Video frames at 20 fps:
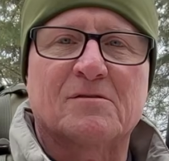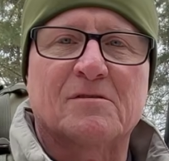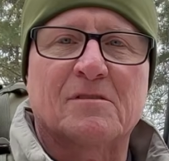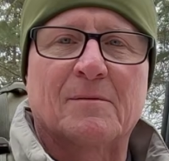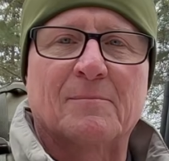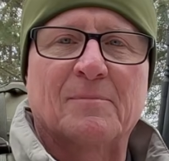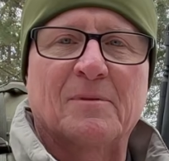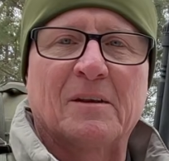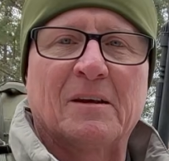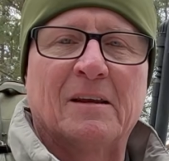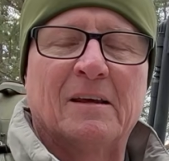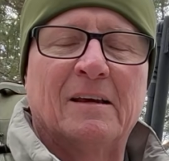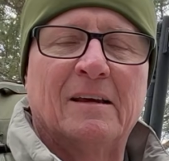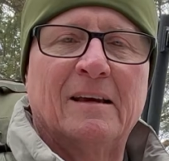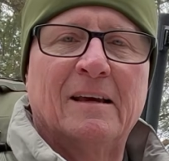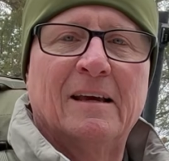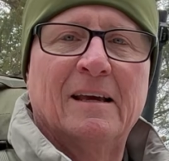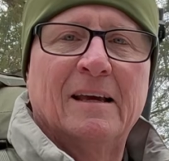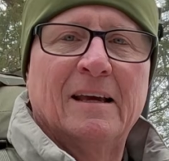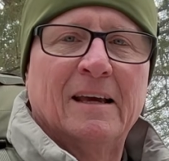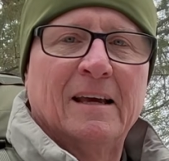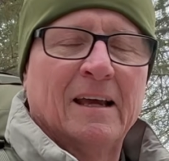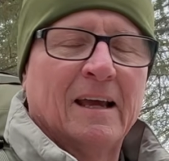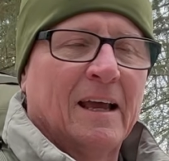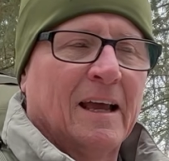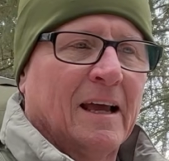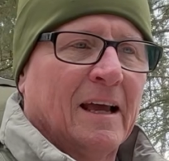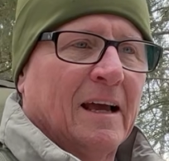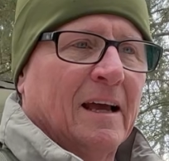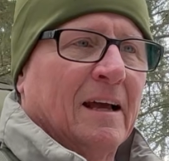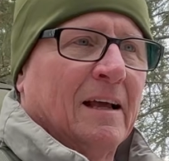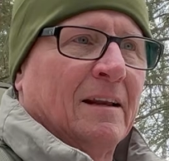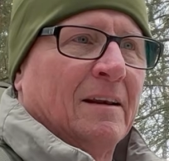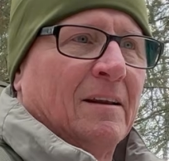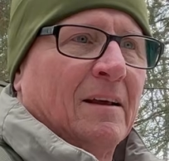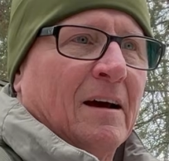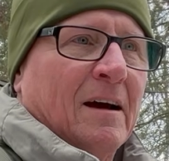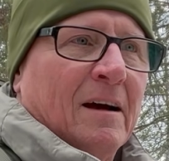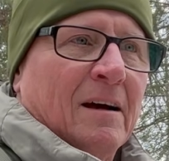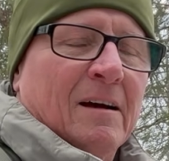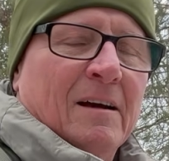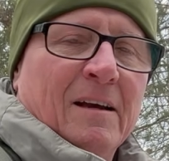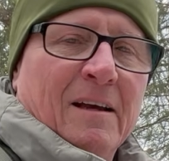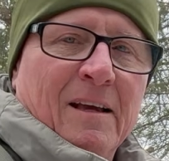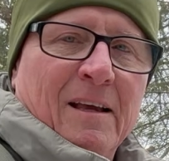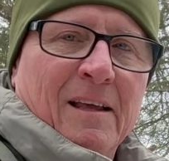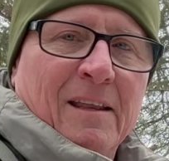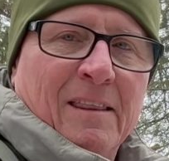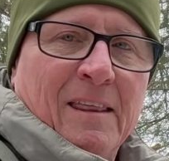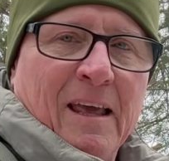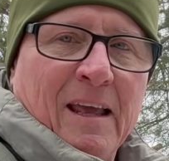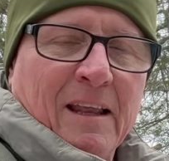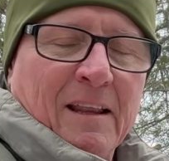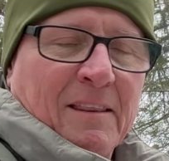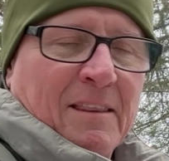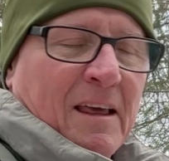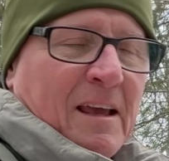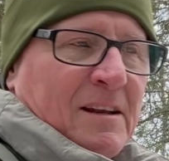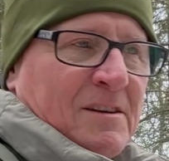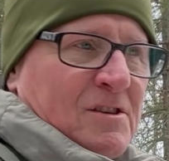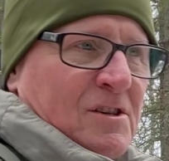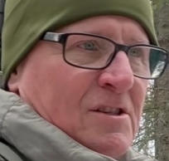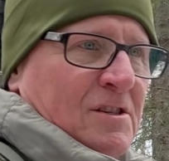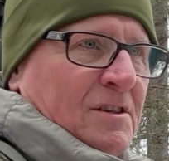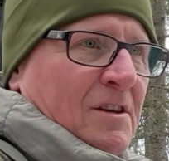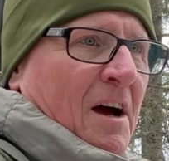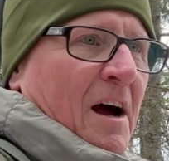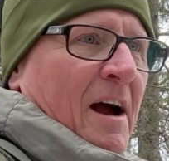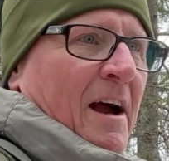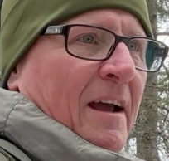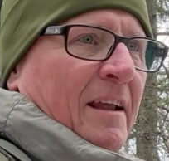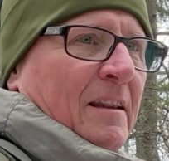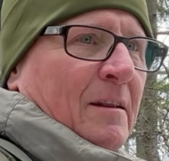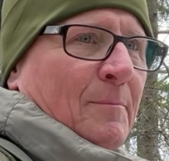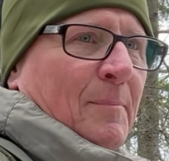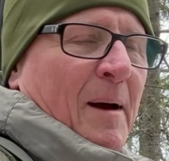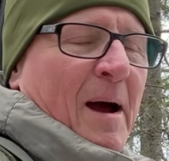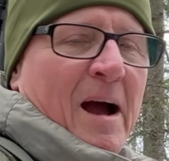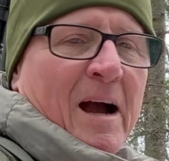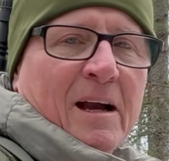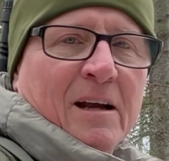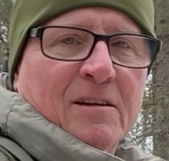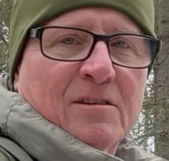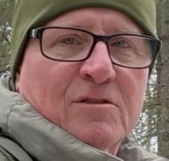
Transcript: something. And they just tie at the back.